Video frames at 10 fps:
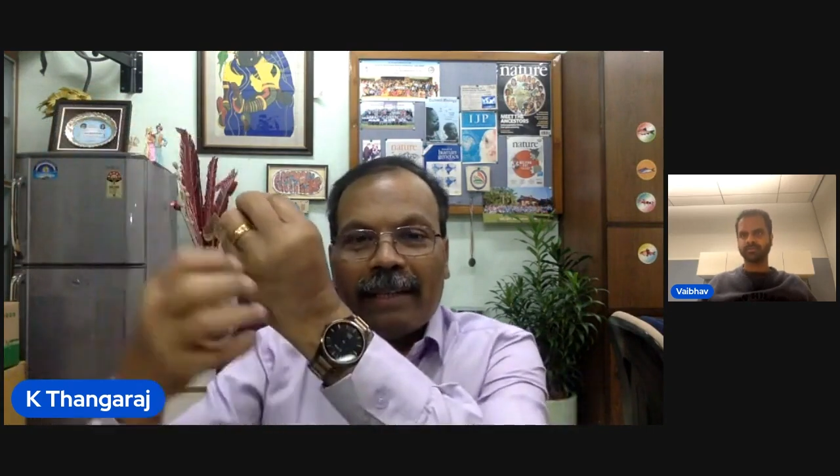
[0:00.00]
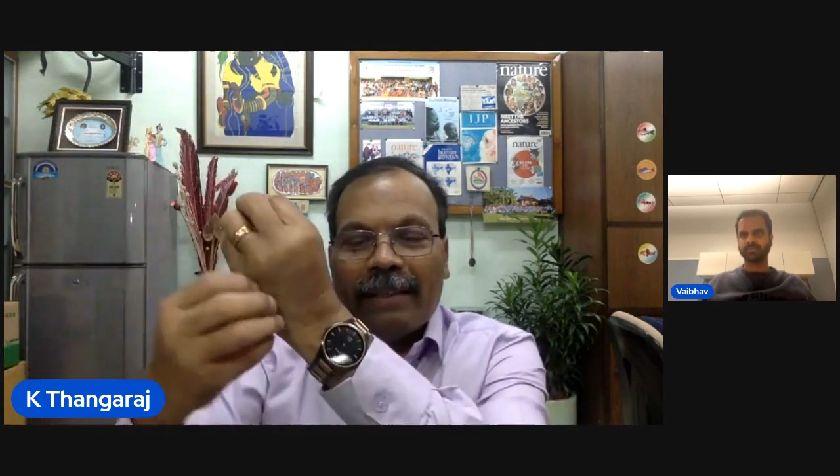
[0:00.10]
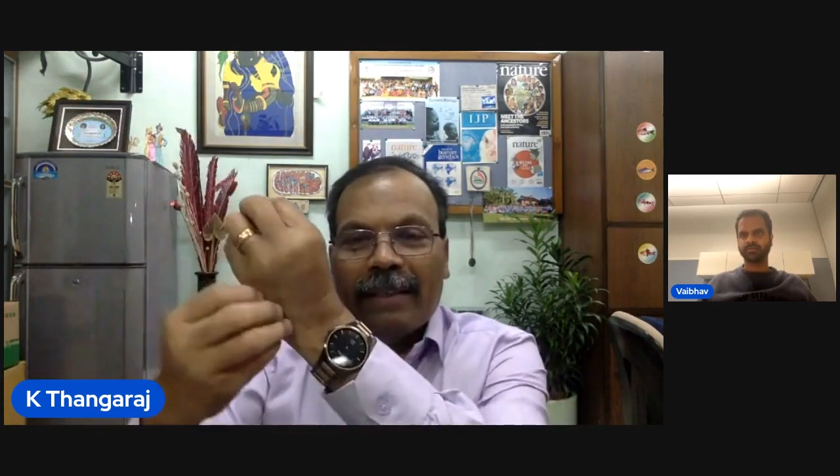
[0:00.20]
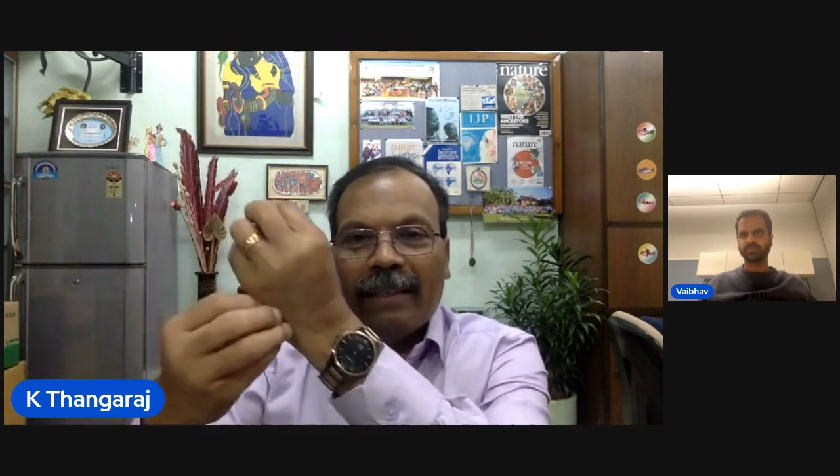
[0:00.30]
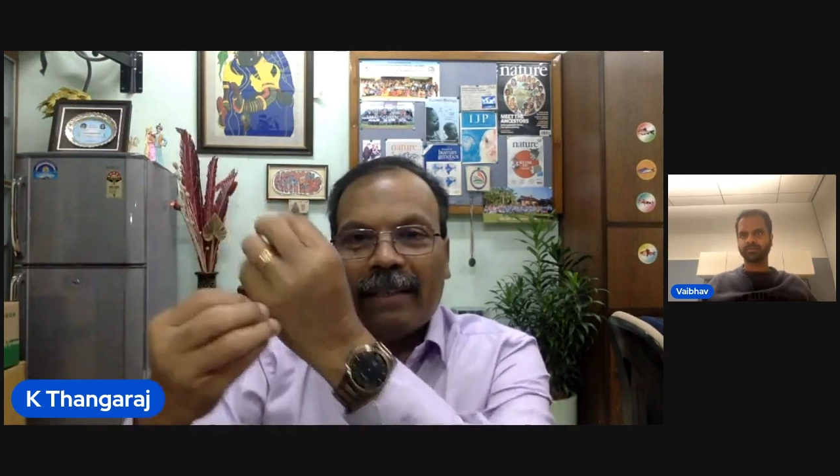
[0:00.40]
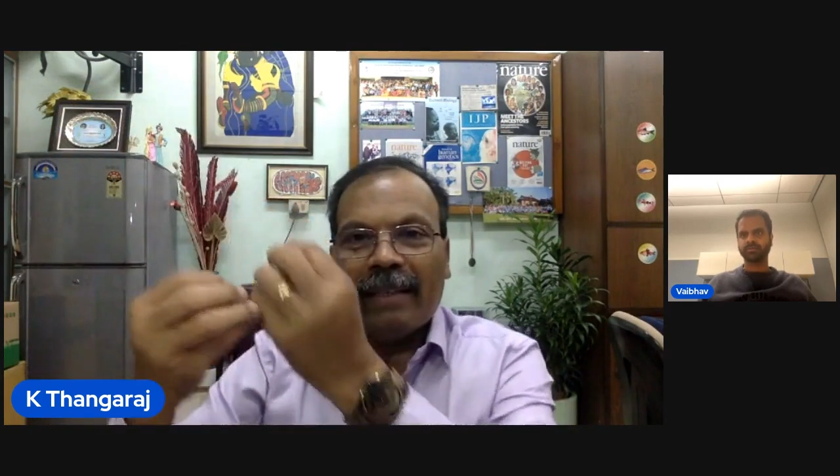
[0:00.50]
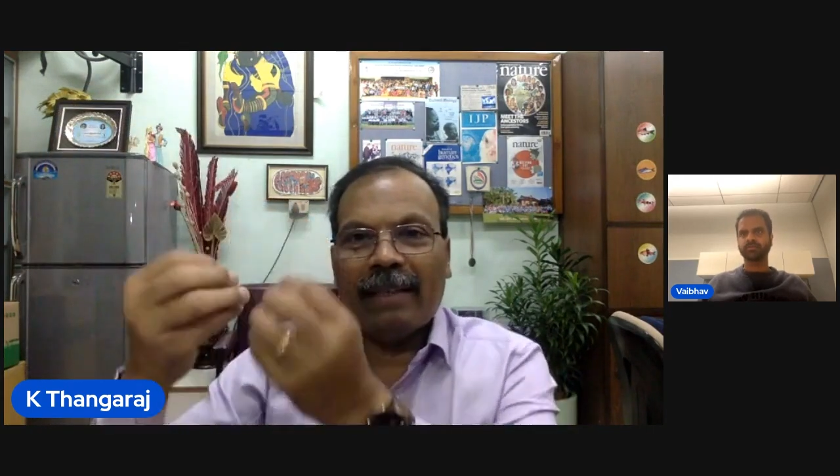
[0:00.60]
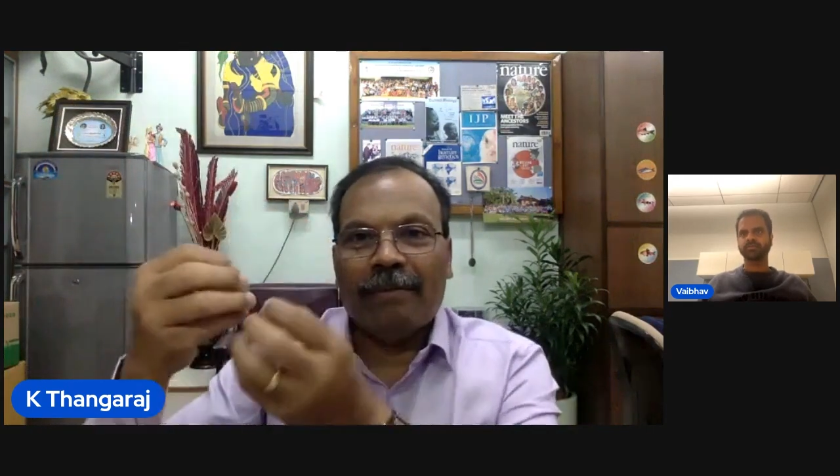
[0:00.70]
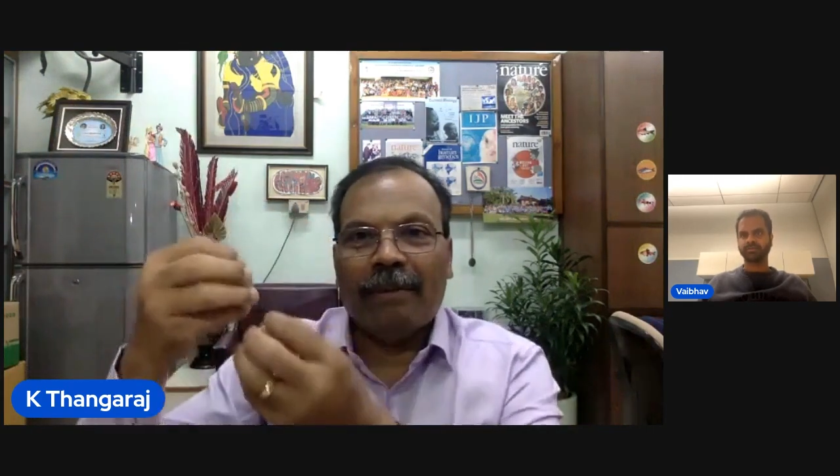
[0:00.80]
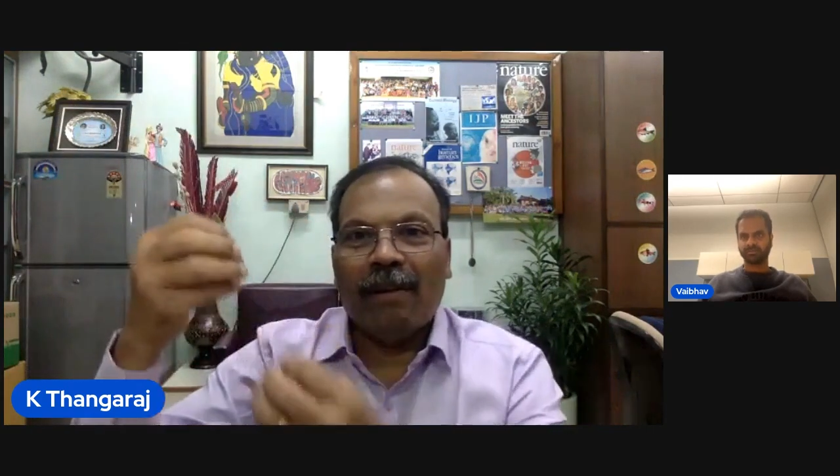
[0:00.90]
in a kind of
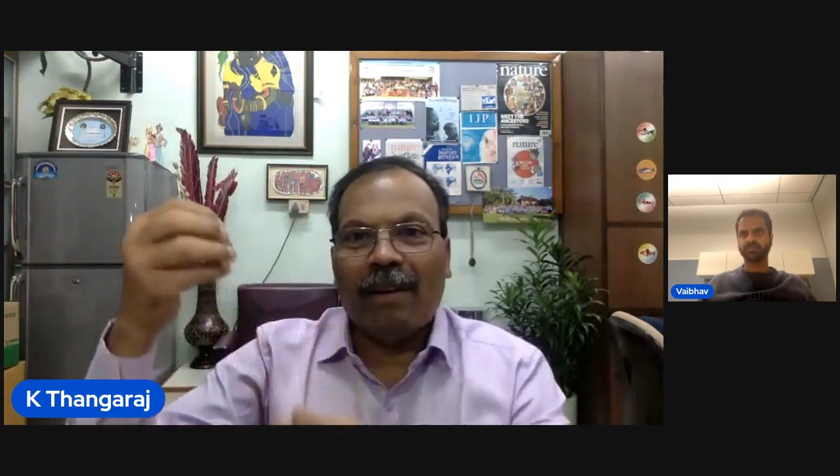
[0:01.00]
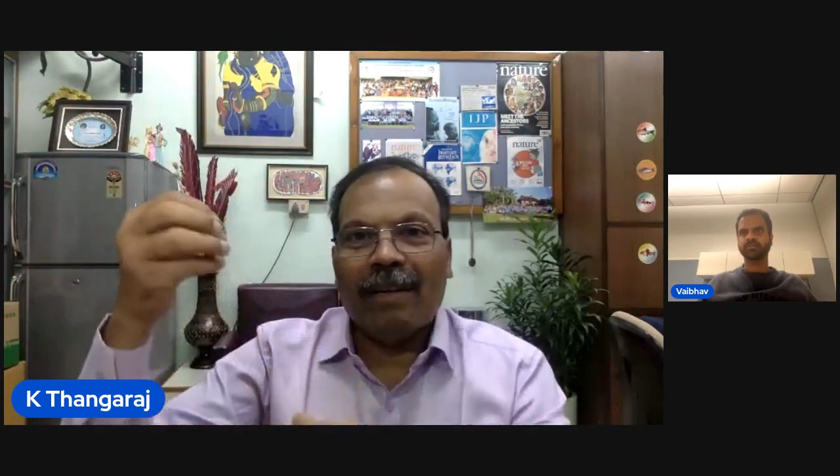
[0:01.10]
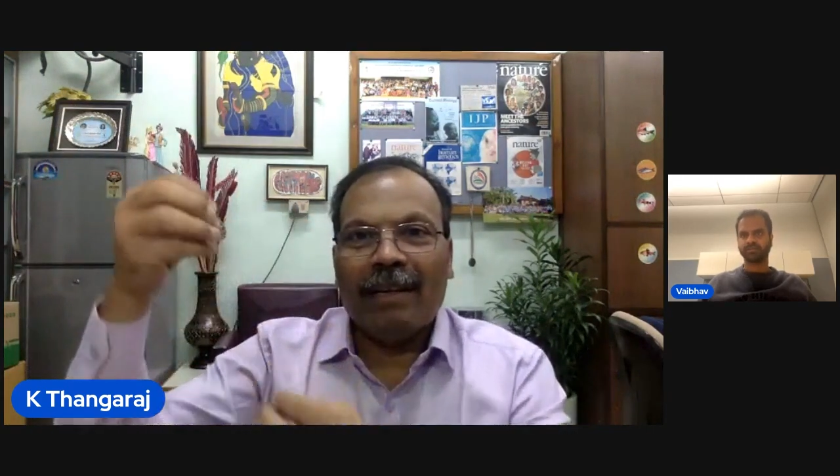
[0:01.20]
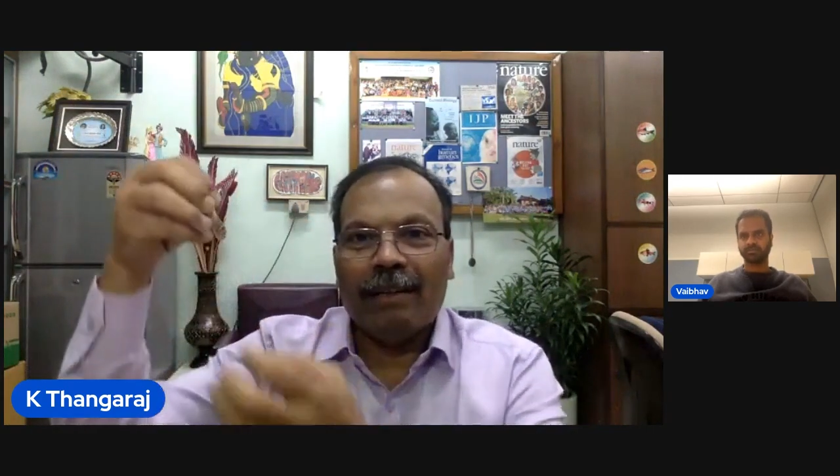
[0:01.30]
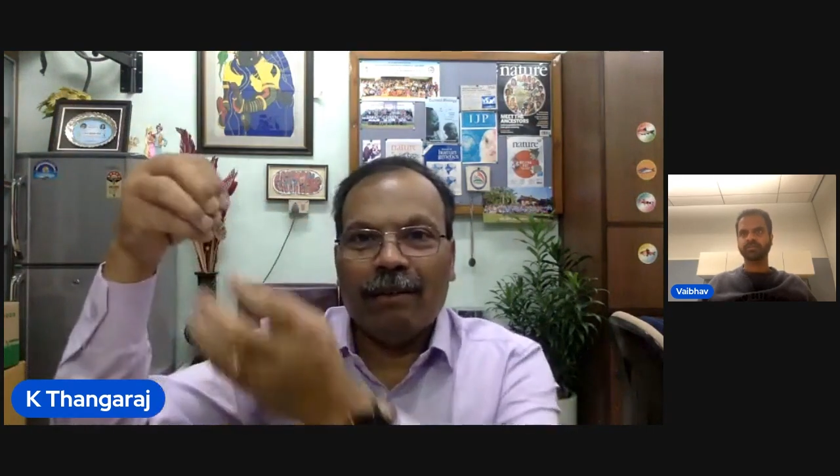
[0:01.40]
garland.